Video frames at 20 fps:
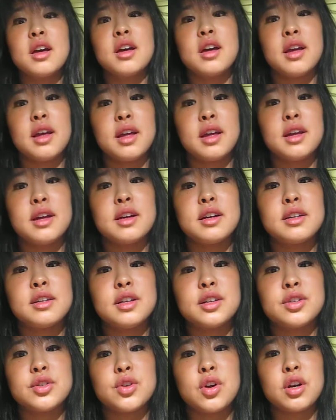And
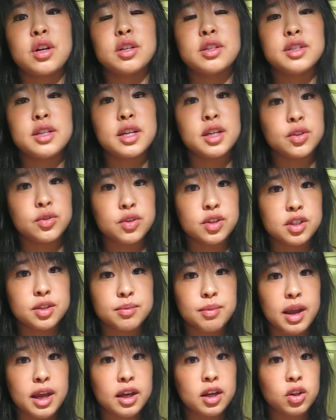I started to increase
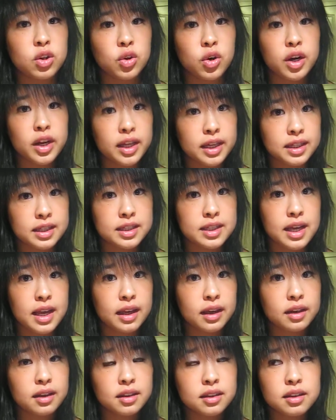my caloric
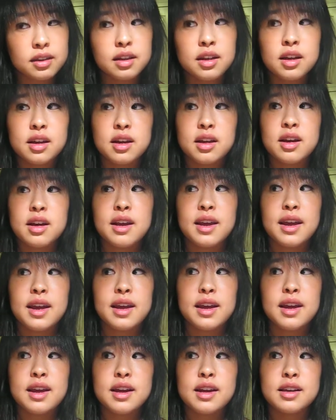intake,
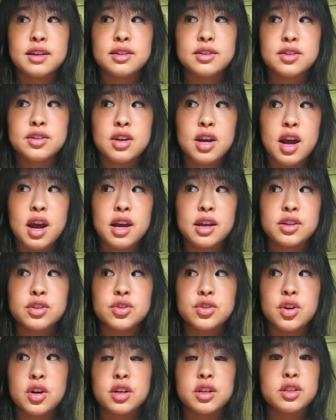and I
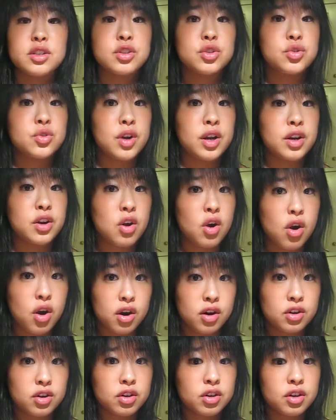started to train
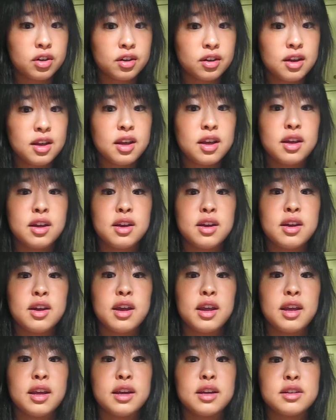harder,
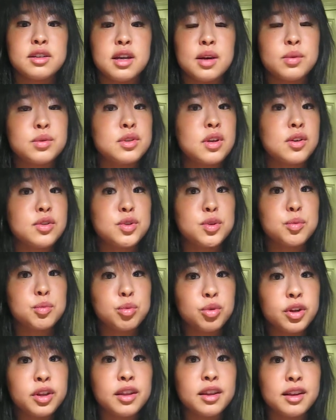and I was also
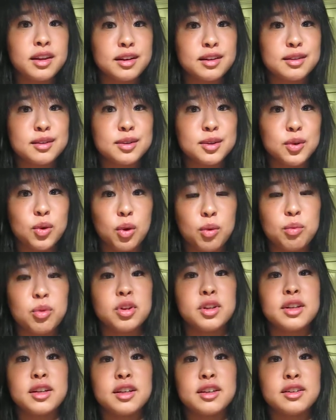breathing
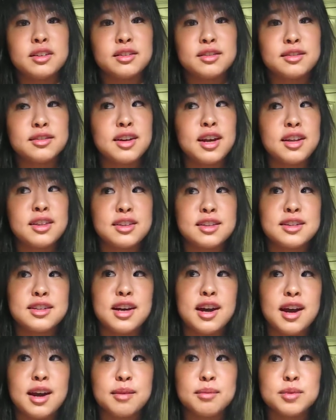normally at the
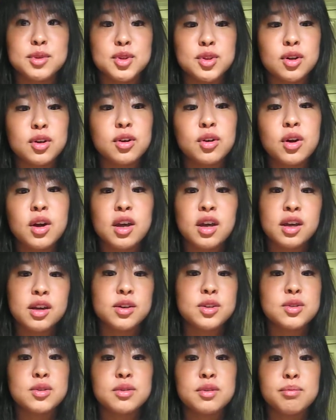time. So it
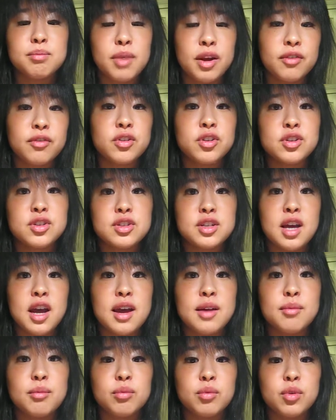was my first
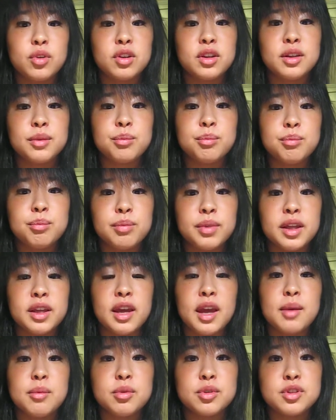time really being
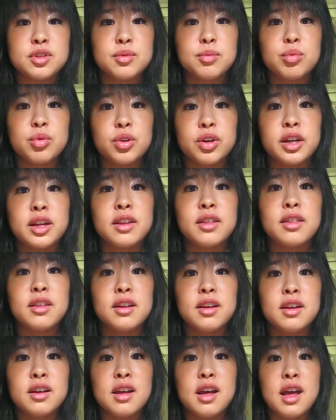able to breathe
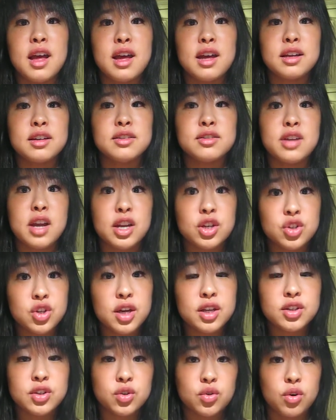and
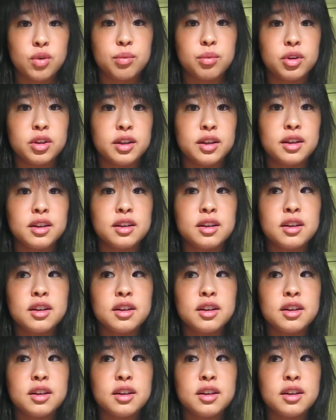digest normally